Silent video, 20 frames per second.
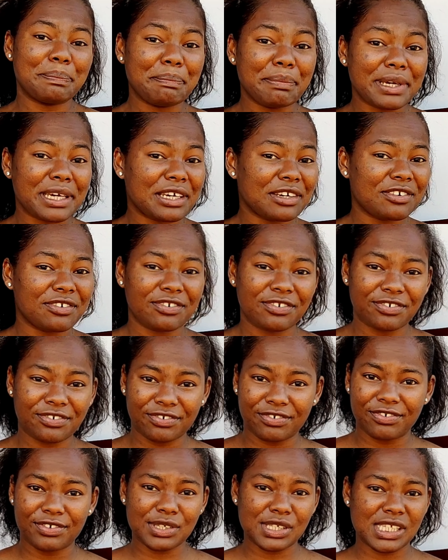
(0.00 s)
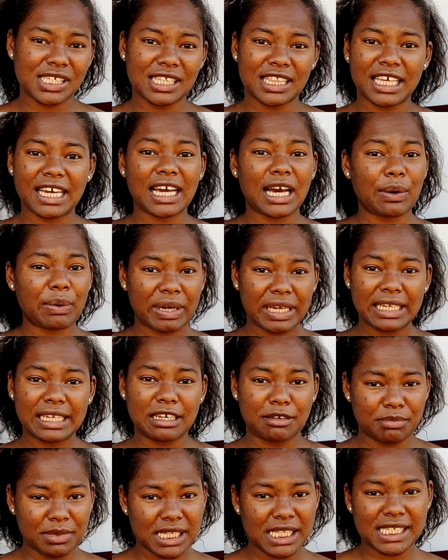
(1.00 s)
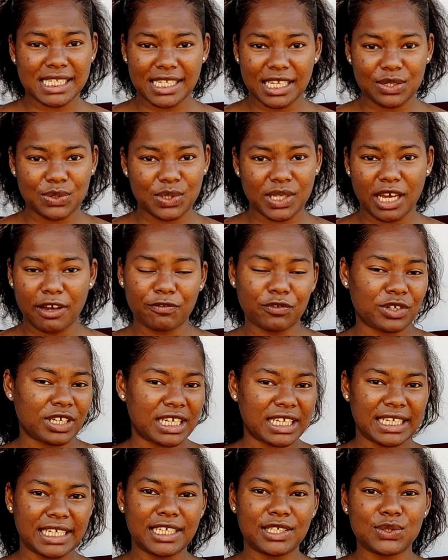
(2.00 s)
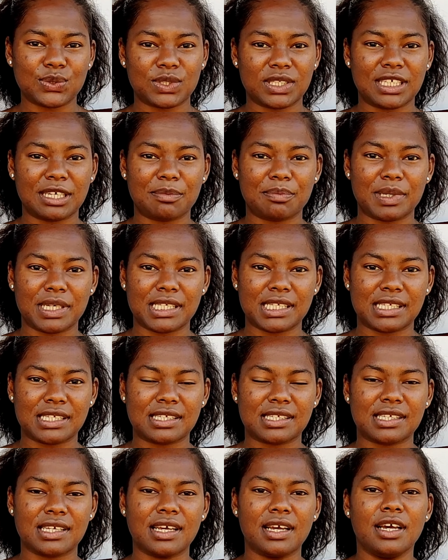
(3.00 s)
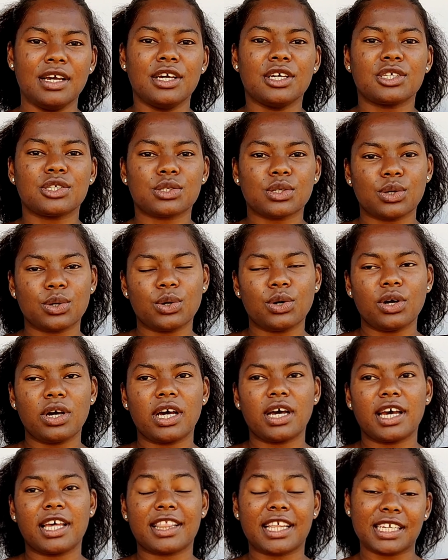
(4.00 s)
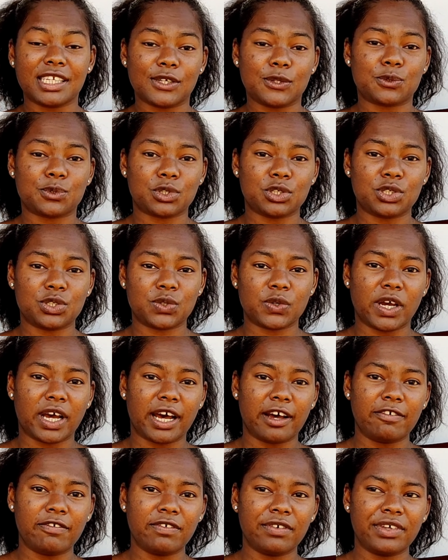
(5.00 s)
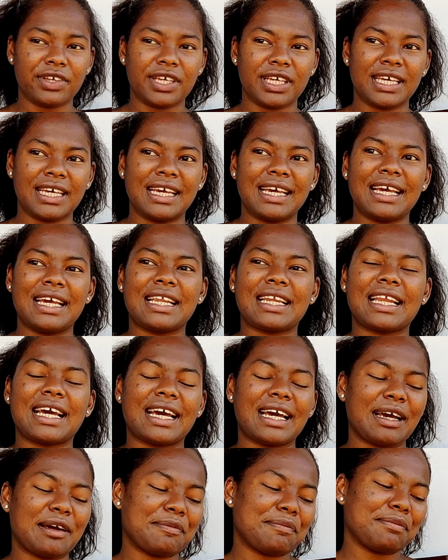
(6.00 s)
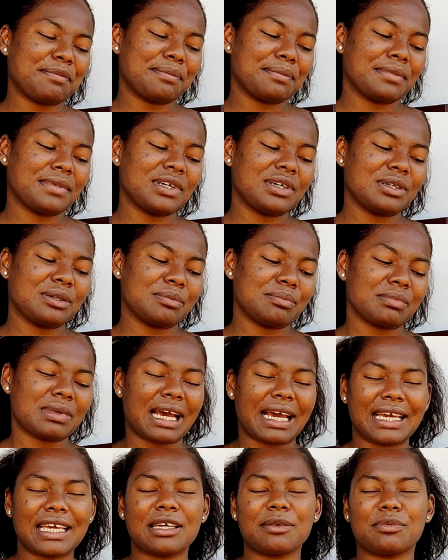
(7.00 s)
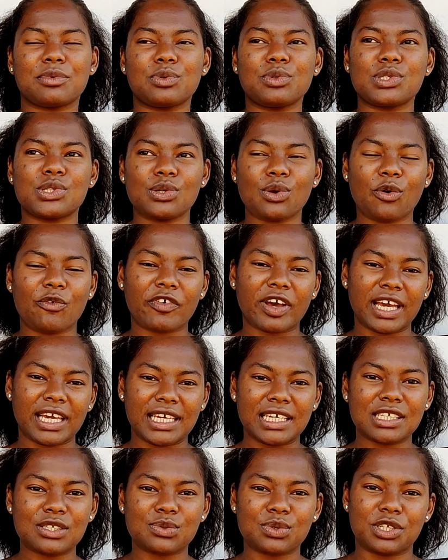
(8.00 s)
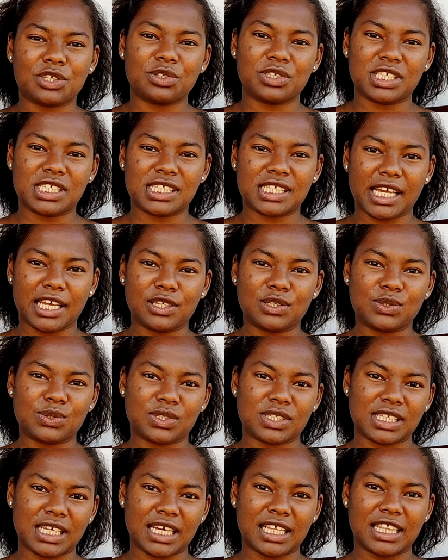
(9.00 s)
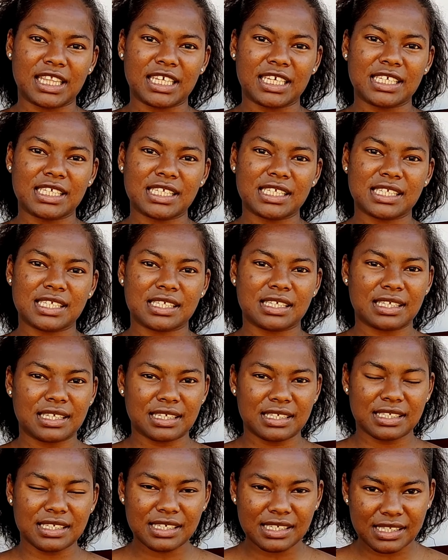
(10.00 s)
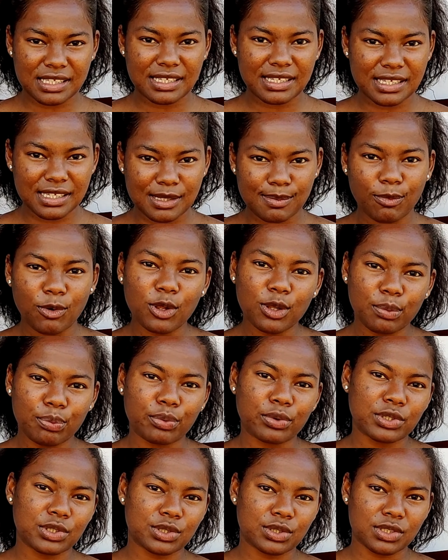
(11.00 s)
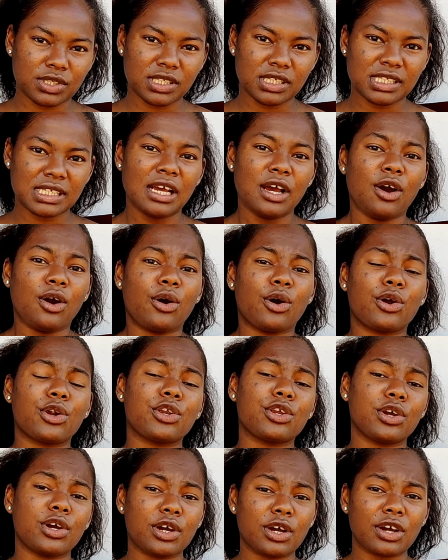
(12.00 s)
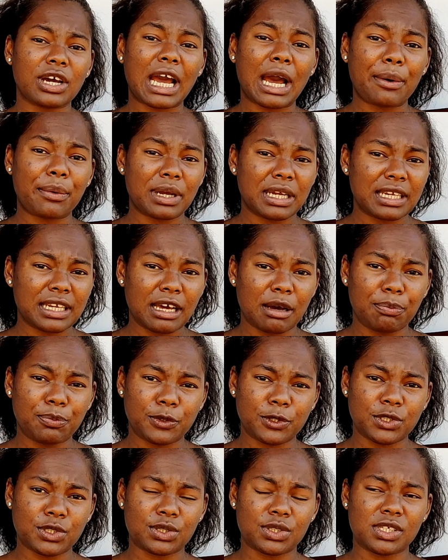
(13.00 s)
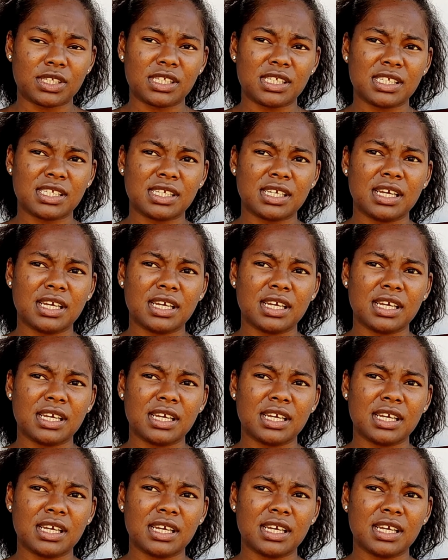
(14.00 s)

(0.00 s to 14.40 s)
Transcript: beef. You see the kawaida meals that we have on a day-to-day basis. So that is what you have. Now, if you overeat when you decide to start this, just small portions or your kawaida portions,